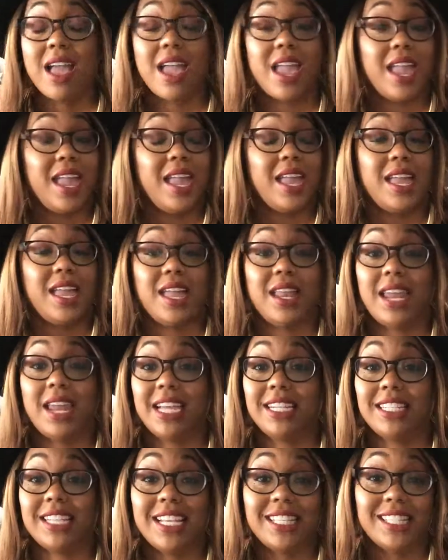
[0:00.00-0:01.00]
And
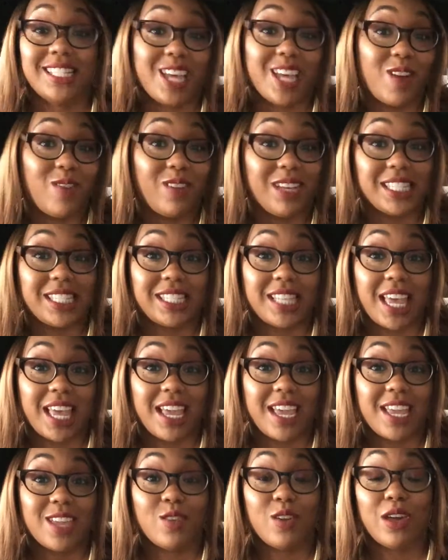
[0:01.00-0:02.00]
like Jay-Z always
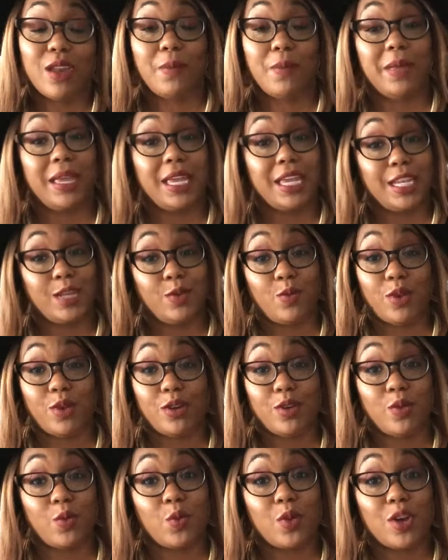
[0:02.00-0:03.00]
say, you could have been anywhere
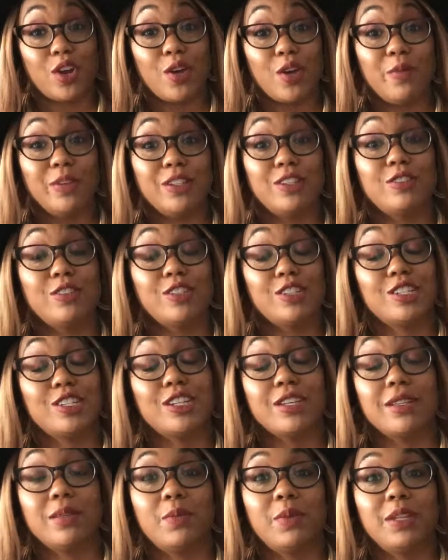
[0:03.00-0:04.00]
in the world, but
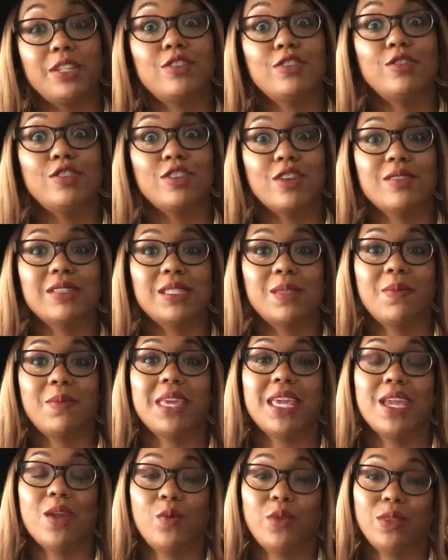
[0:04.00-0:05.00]
you chose to
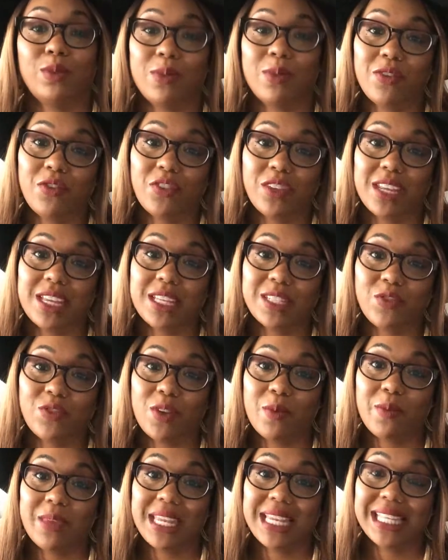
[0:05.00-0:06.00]
be here with me for these
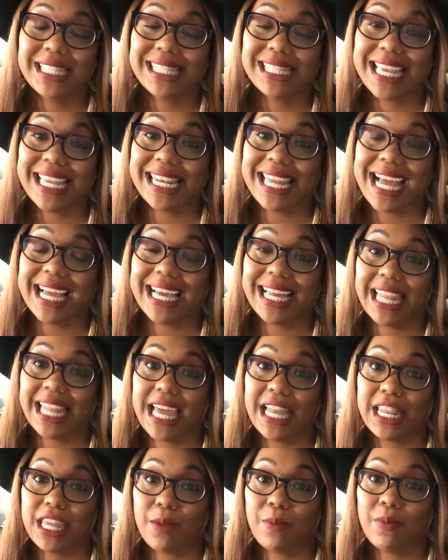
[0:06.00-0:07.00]
few minutes, and I
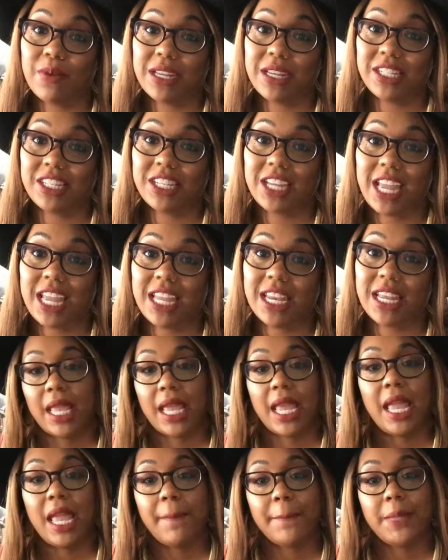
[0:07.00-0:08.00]
gladly appreciate it.
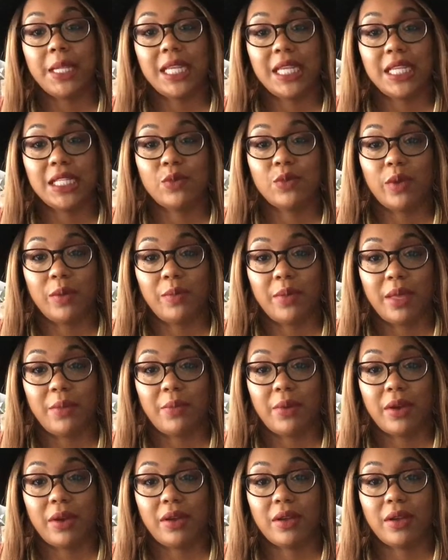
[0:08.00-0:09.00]
And please
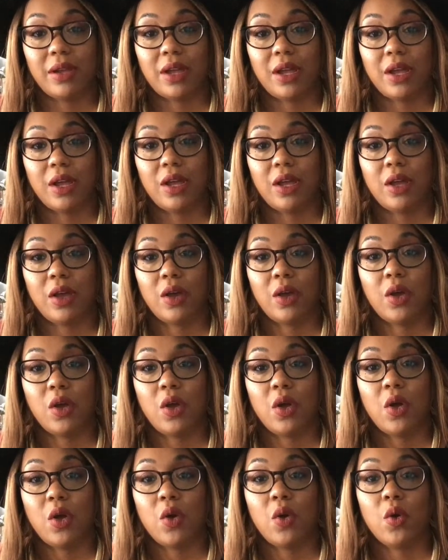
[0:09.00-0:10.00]
remember,
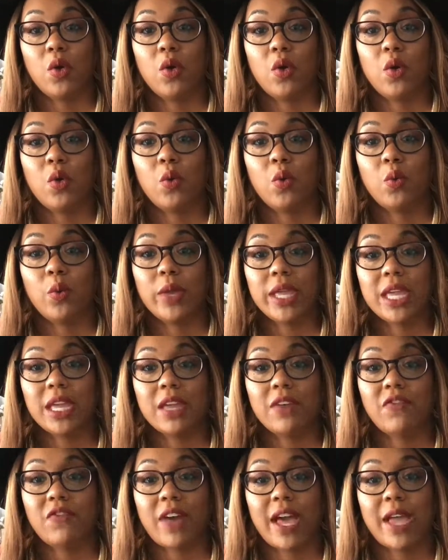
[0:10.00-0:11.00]
we
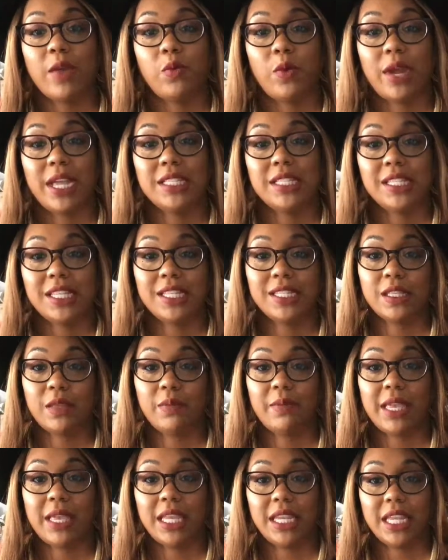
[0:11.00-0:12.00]
can fight
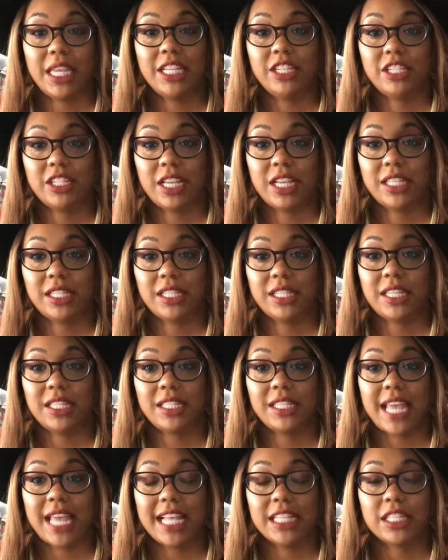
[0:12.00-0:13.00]
racism and
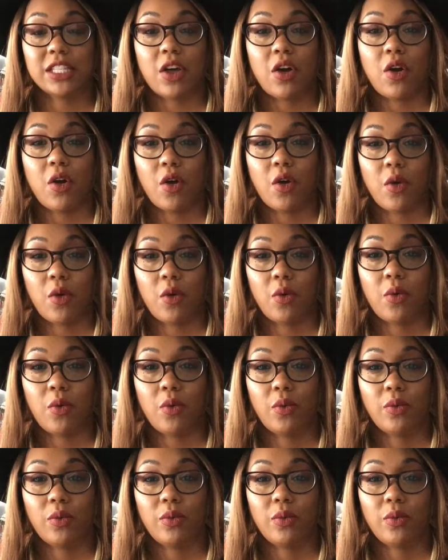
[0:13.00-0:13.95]
injustice as a whole,